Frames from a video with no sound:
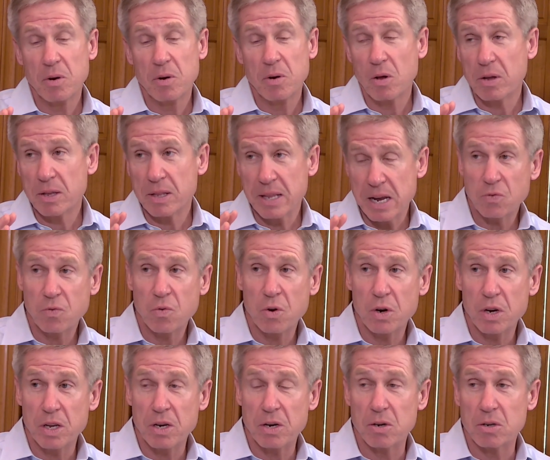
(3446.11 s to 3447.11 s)
but only in the last
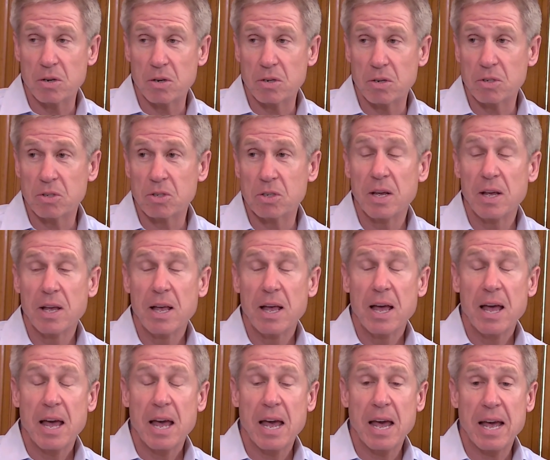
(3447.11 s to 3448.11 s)
40 years
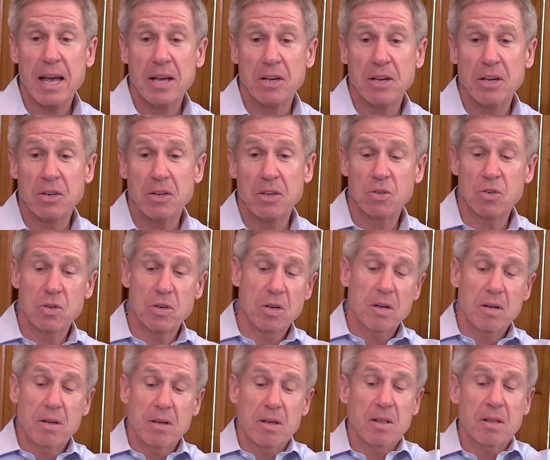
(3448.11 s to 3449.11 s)
has
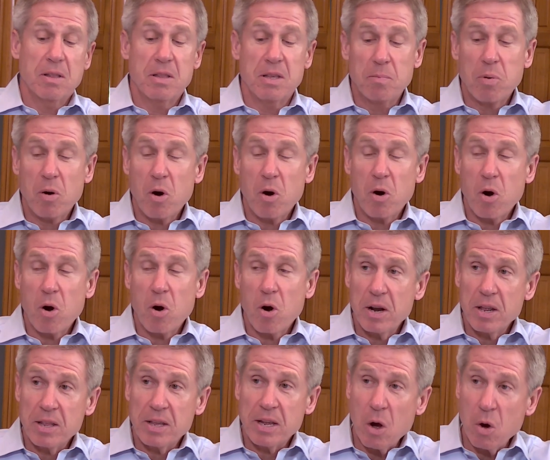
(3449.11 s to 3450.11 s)
the
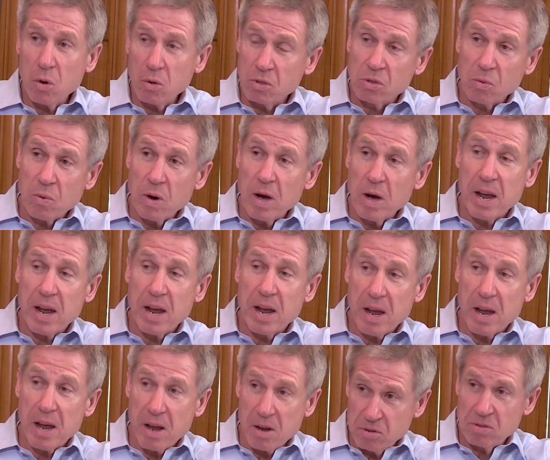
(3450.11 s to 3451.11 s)
party that owns the White
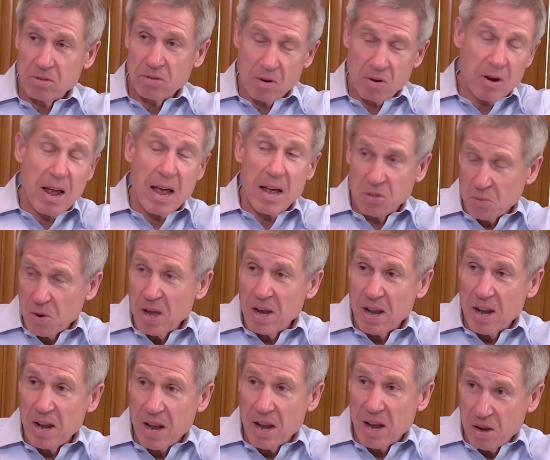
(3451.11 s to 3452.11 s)
House or has the
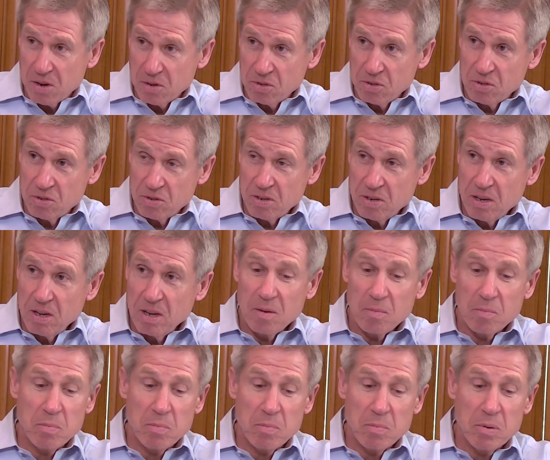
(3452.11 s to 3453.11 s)
White House
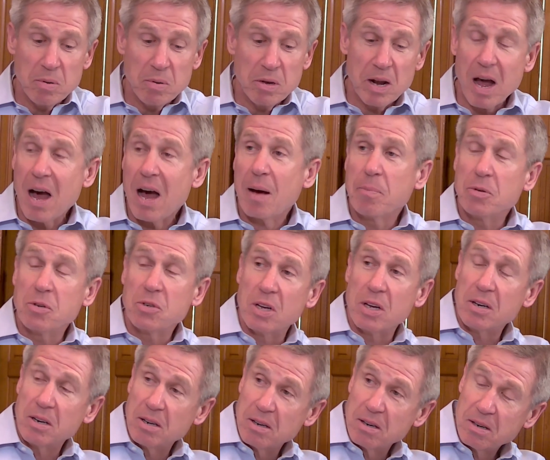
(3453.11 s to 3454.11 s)
been
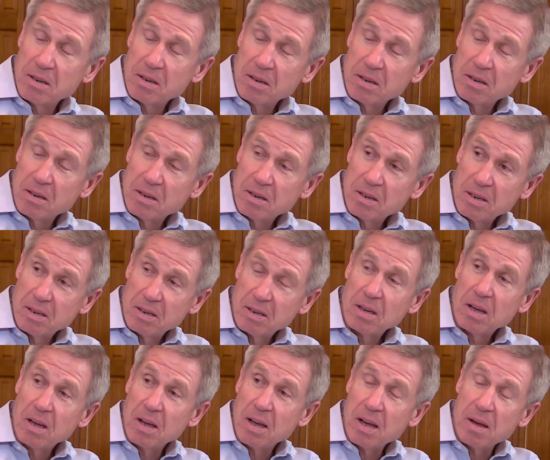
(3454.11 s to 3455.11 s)
opposite.
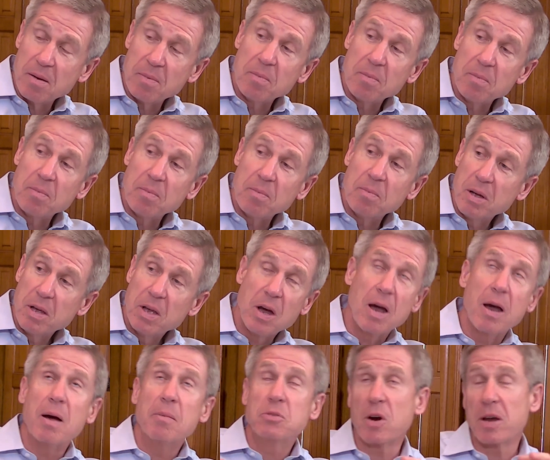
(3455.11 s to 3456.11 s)
I'm
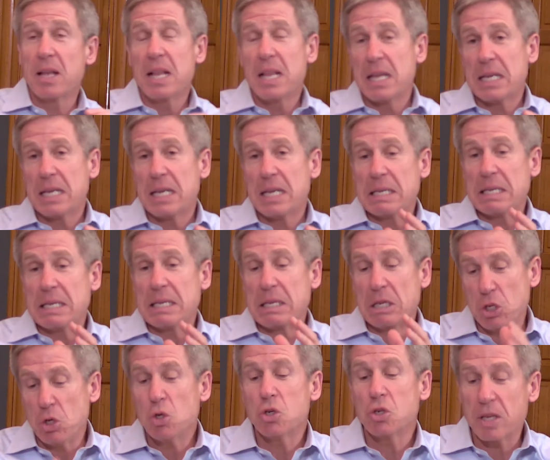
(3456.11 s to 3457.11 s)
sorry.
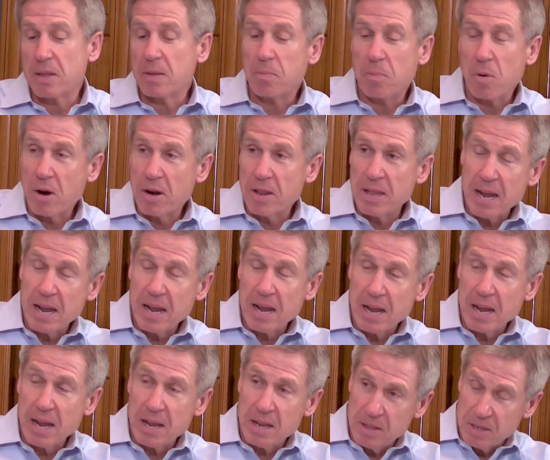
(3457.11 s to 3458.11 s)
Usually, the party
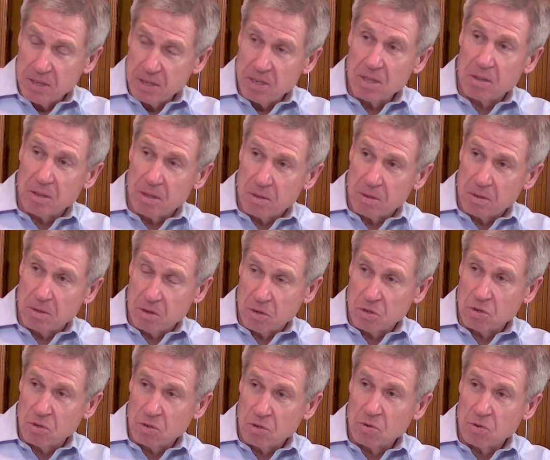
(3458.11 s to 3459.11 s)
that's
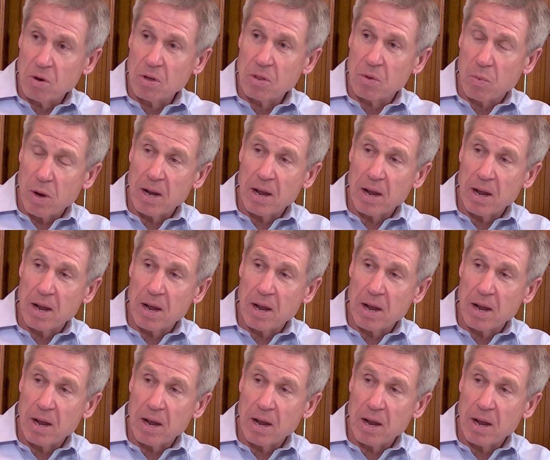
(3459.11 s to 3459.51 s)
controlling the White